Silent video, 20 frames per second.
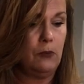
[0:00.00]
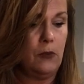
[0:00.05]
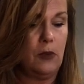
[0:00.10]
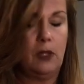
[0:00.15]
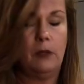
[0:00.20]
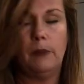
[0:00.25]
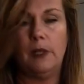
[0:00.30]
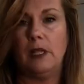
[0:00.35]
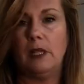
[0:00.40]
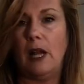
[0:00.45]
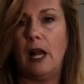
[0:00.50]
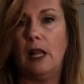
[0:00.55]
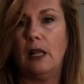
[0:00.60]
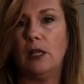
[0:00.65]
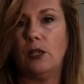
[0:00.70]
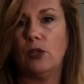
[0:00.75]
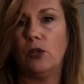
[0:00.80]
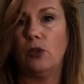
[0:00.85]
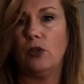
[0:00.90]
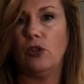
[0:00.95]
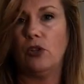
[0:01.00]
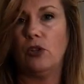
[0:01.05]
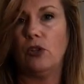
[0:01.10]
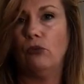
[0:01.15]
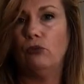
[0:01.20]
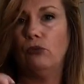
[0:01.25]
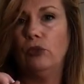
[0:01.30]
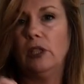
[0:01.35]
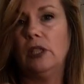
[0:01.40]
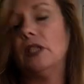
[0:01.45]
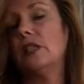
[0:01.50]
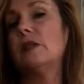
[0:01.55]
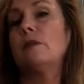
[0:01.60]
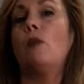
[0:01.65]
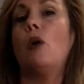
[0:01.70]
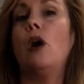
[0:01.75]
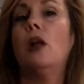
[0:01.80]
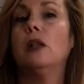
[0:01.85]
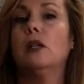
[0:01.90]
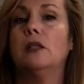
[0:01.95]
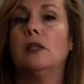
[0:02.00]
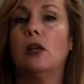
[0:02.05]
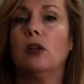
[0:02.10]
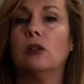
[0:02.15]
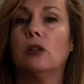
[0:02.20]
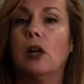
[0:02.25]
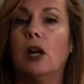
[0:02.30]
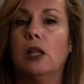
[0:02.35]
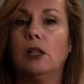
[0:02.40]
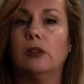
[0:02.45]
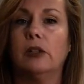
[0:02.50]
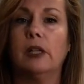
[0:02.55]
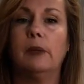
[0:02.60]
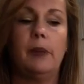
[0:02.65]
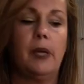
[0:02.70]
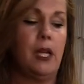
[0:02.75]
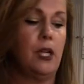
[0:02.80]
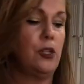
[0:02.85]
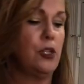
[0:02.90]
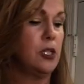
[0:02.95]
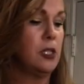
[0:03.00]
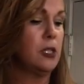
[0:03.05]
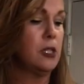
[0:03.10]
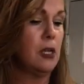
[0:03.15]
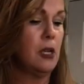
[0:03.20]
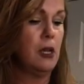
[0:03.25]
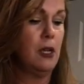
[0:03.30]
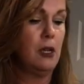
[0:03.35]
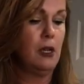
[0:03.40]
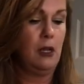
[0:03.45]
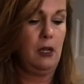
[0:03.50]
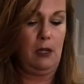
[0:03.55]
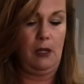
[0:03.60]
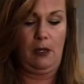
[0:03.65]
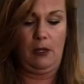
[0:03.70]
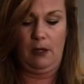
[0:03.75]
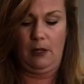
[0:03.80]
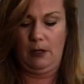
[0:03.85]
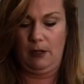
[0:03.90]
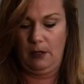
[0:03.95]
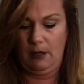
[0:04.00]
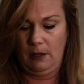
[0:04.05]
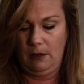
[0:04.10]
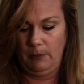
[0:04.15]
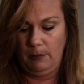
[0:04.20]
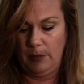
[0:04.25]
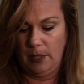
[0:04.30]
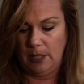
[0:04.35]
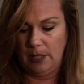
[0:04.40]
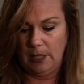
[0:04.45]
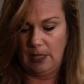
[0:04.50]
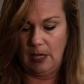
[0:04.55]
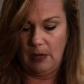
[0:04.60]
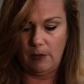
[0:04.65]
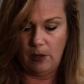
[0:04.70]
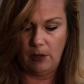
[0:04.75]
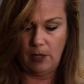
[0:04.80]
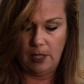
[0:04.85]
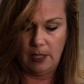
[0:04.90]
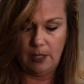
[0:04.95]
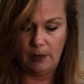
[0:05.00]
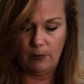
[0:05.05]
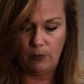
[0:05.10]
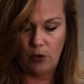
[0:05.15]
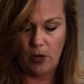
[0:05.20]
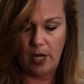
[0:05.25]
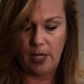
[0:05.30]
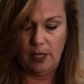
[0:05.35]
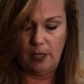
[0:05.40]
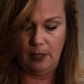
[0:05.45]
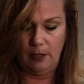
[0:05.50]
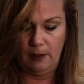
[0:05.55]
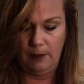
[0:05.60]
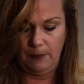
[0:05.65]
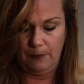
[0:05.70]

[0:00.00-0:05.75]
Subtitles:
the mandalas or the really small adult coloring pages because they come out nice and bright.